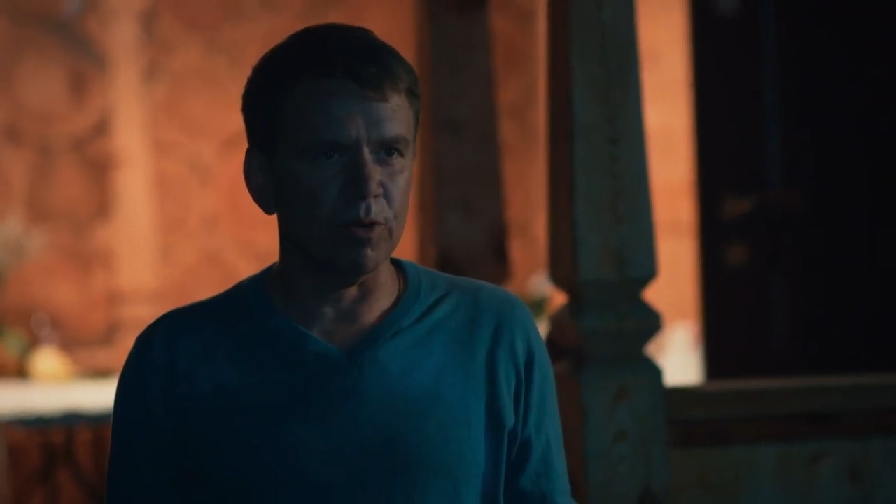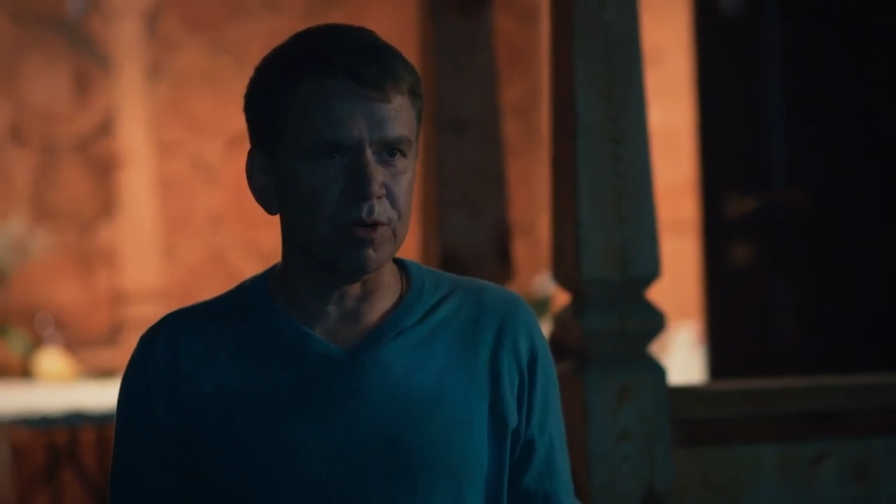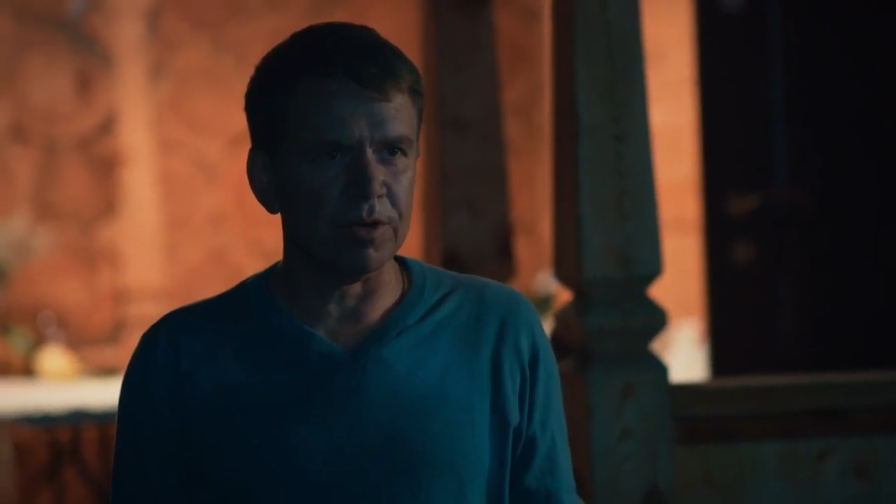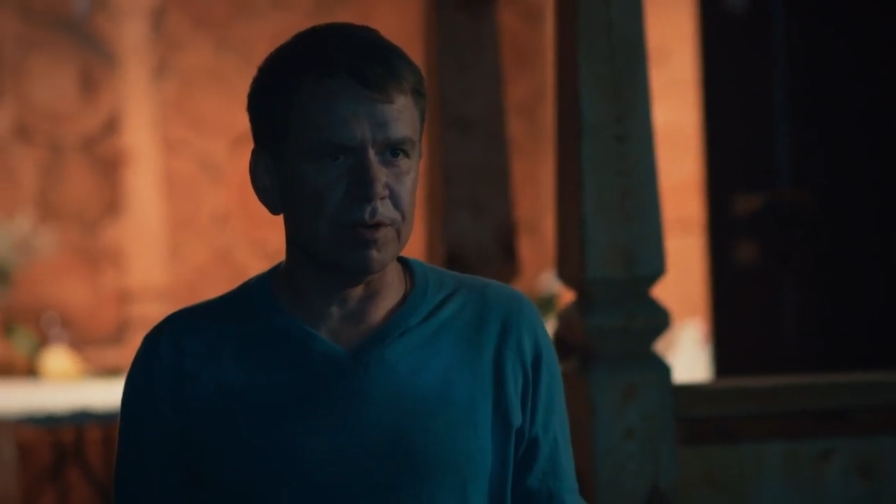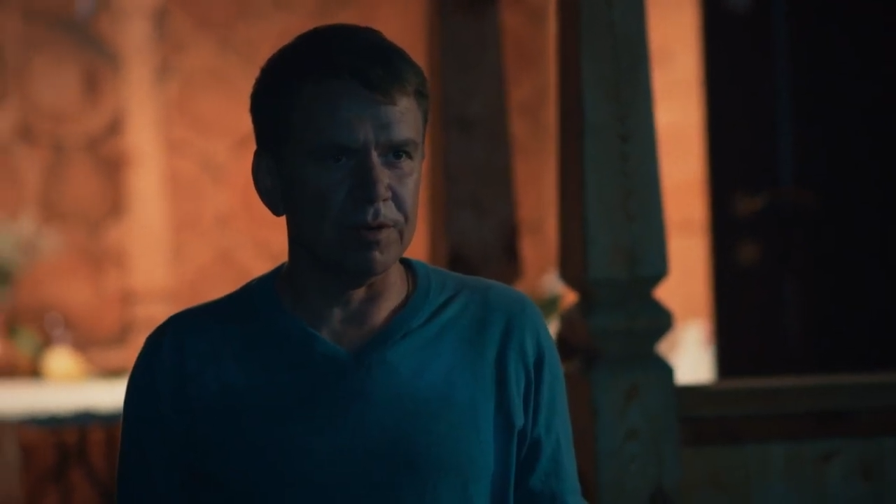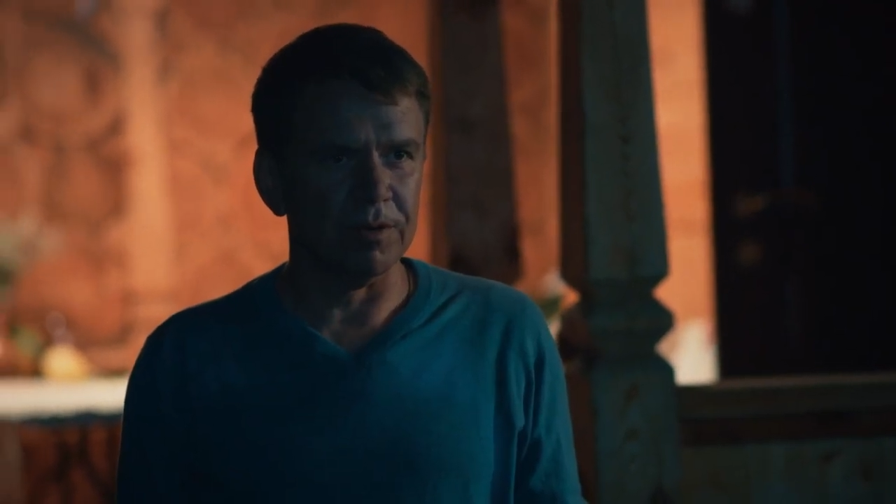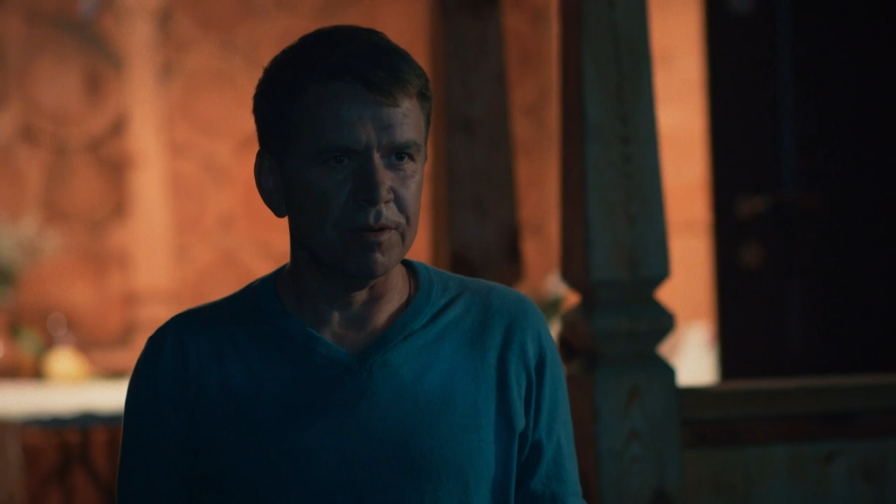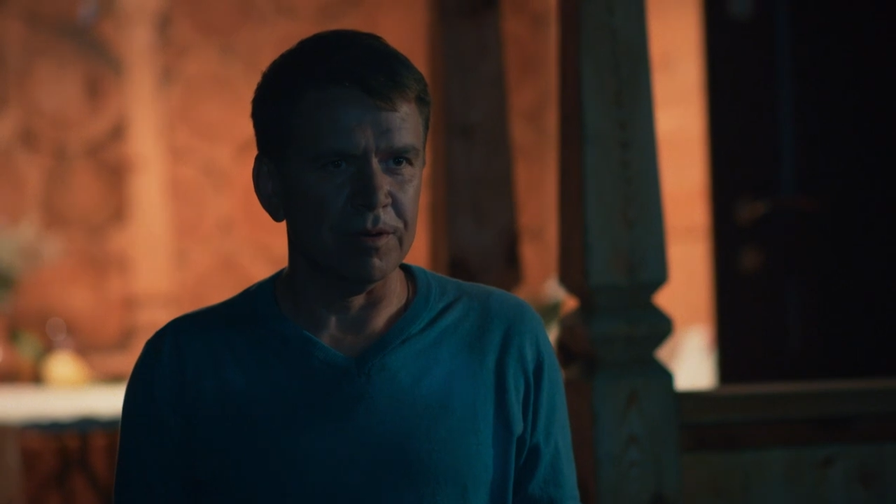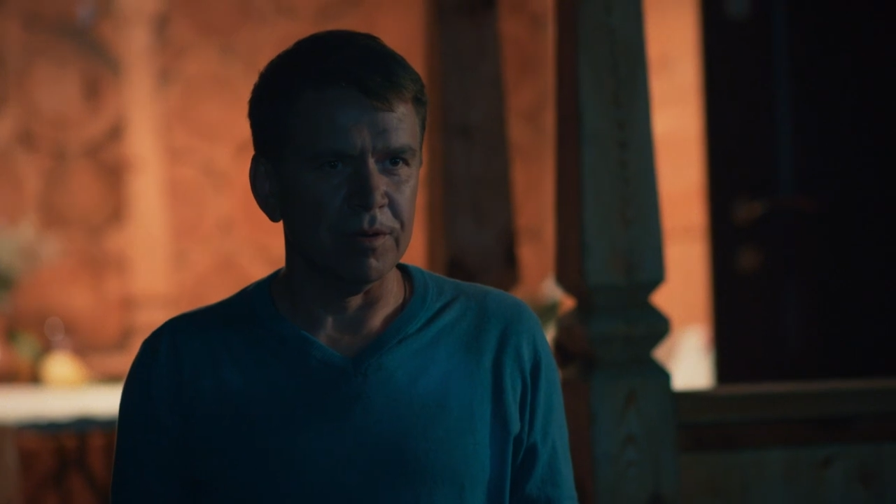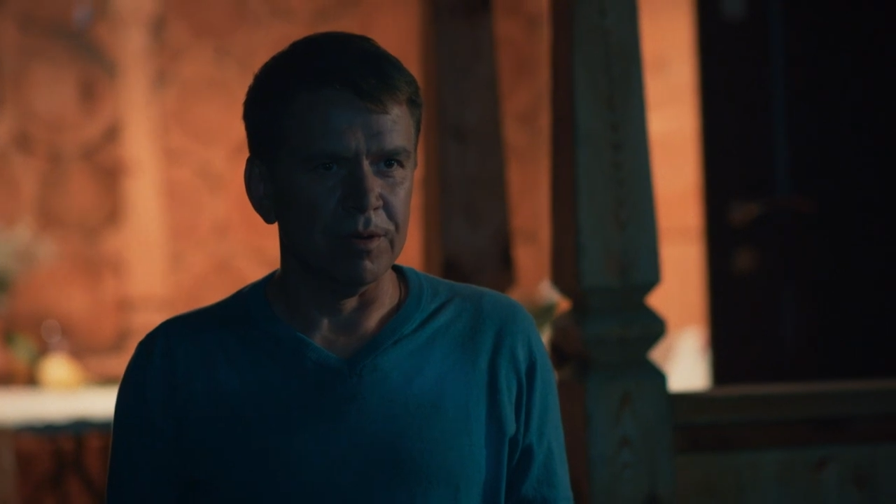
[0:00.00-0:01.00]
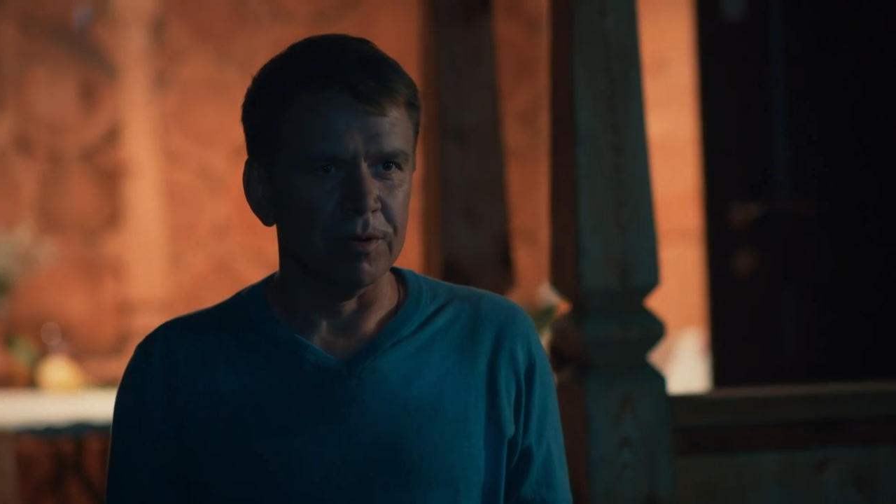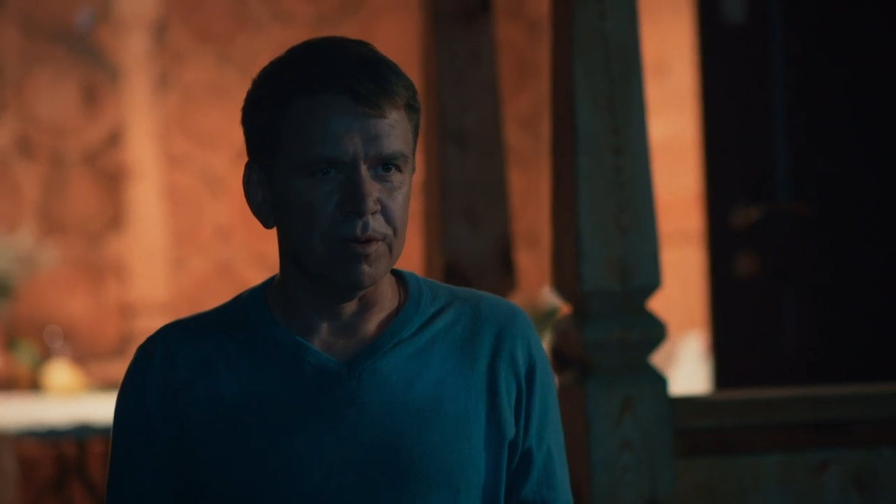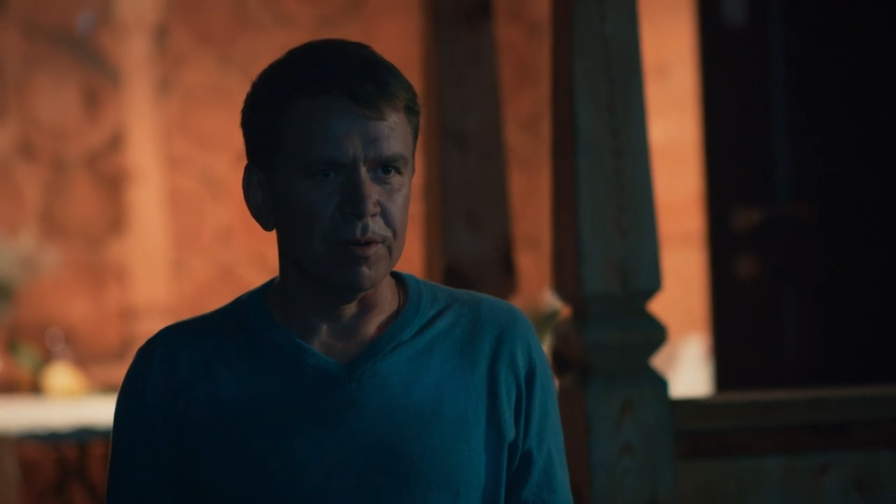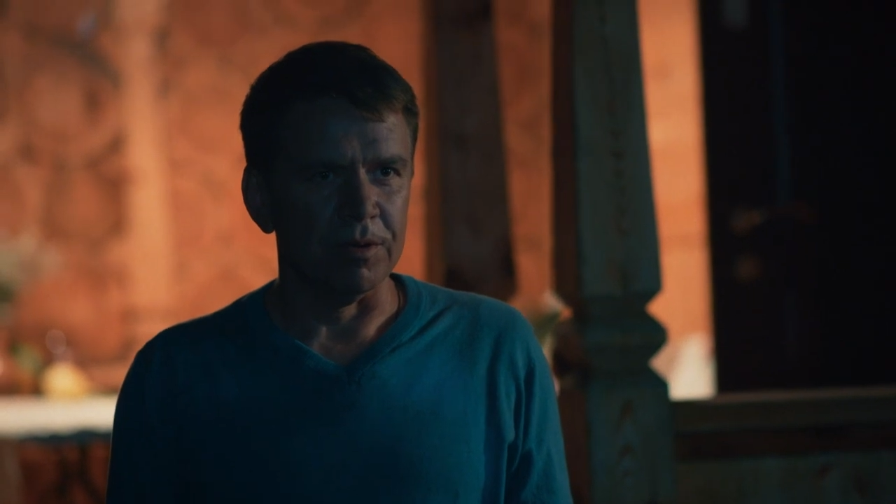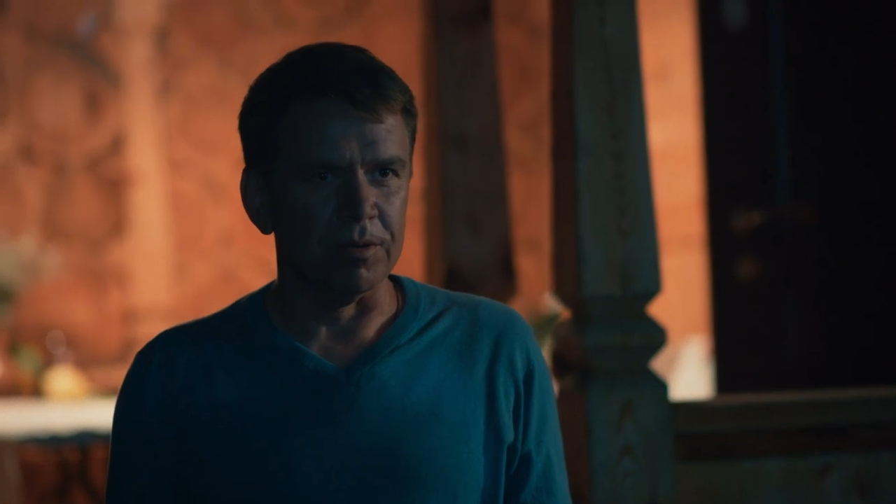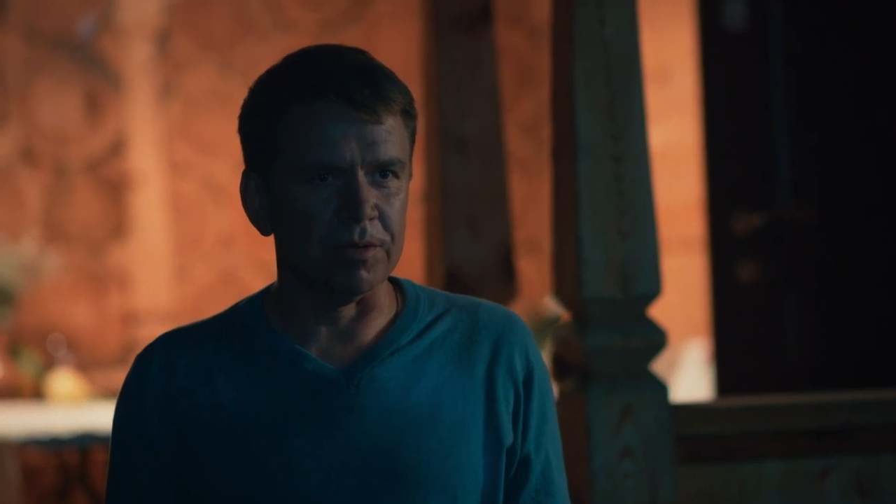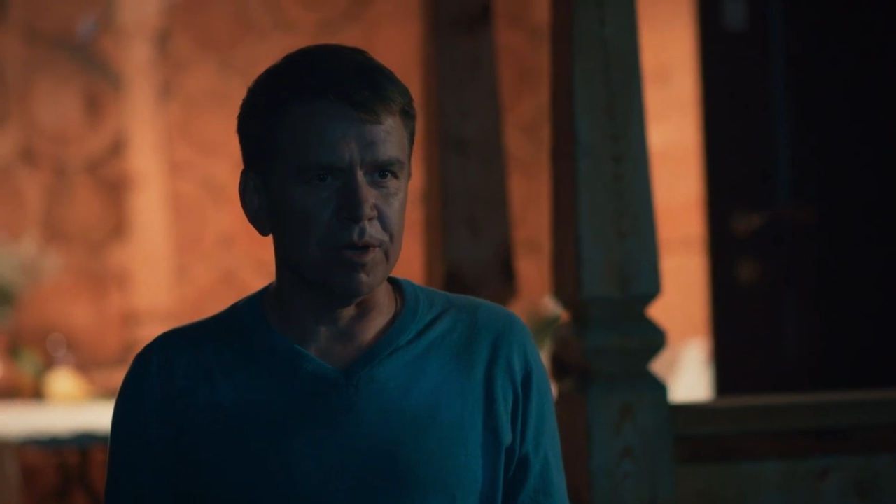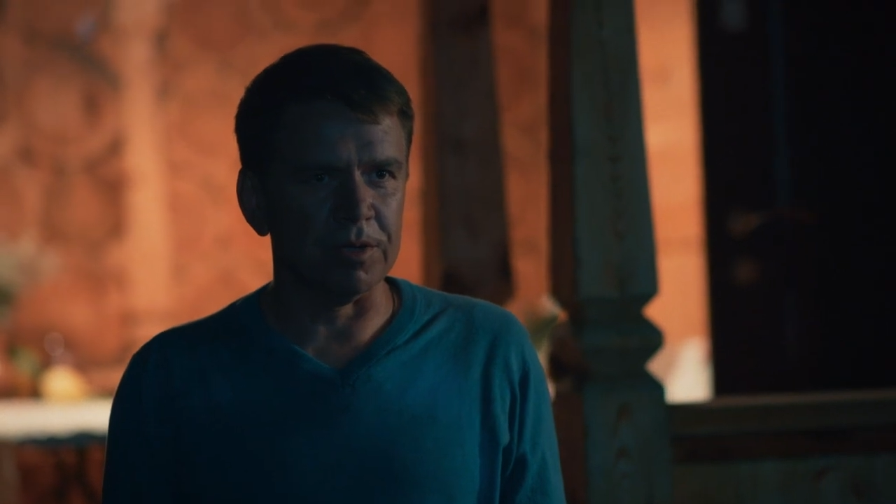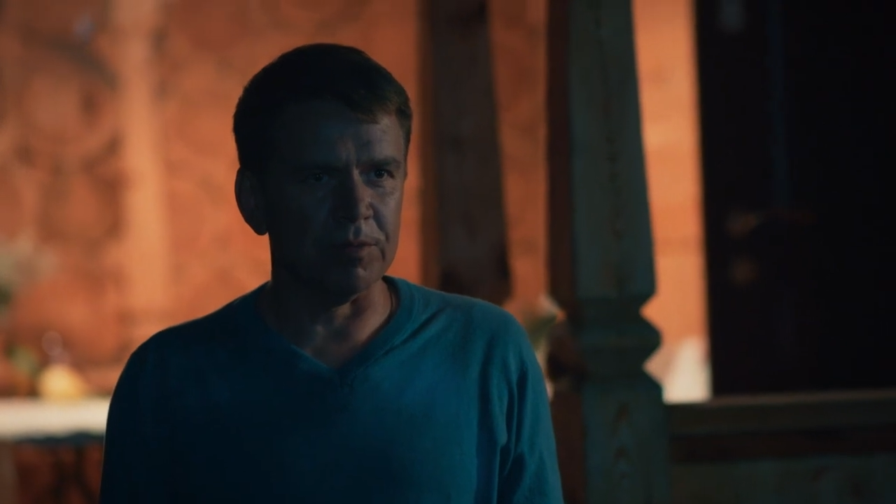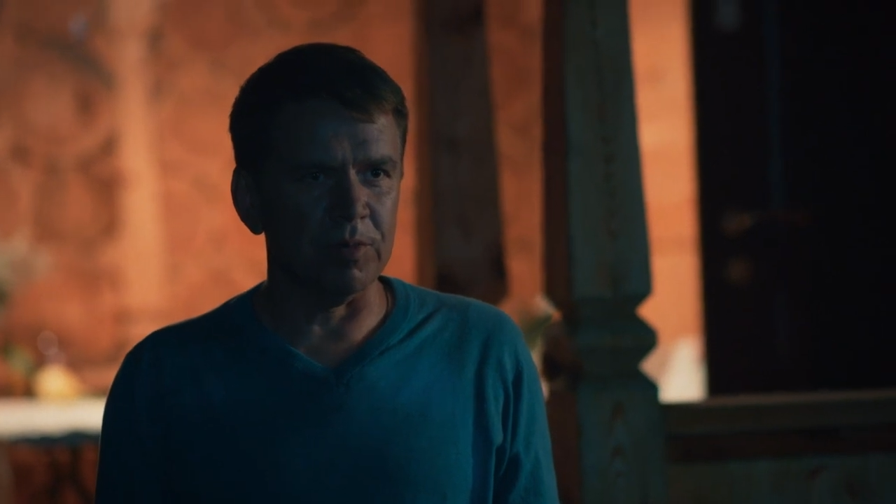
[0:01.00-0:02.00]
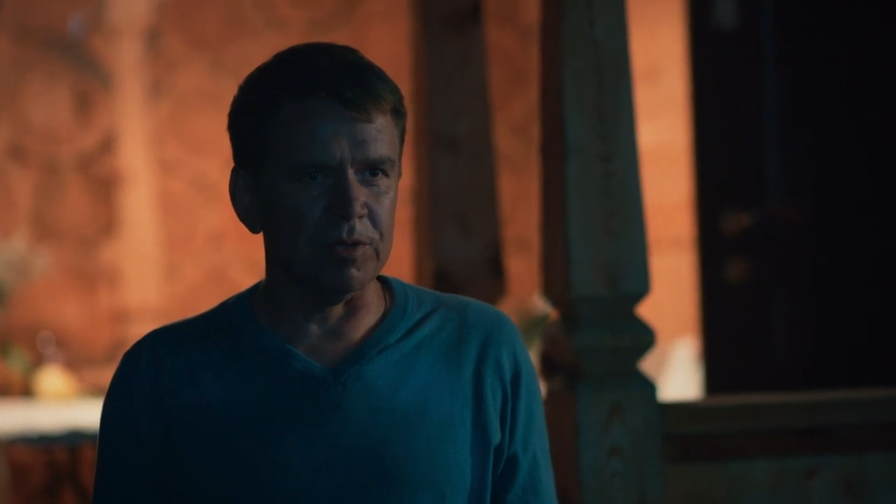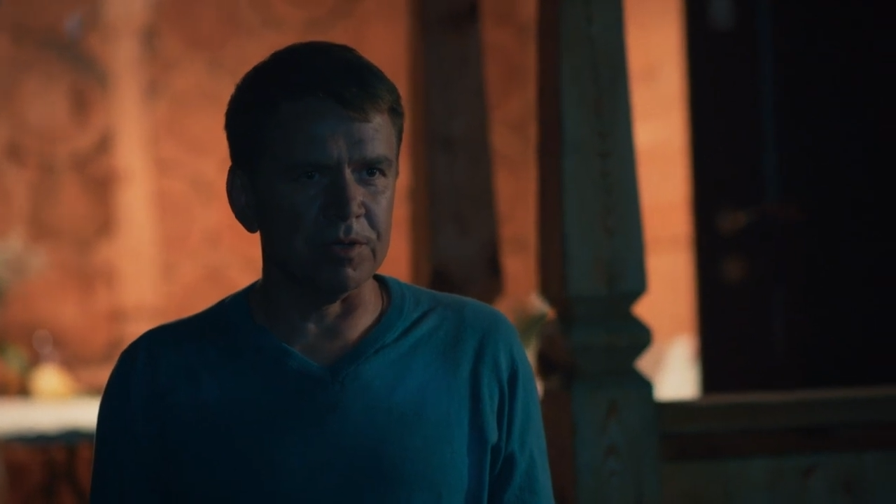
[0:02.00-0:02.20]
Moreover, I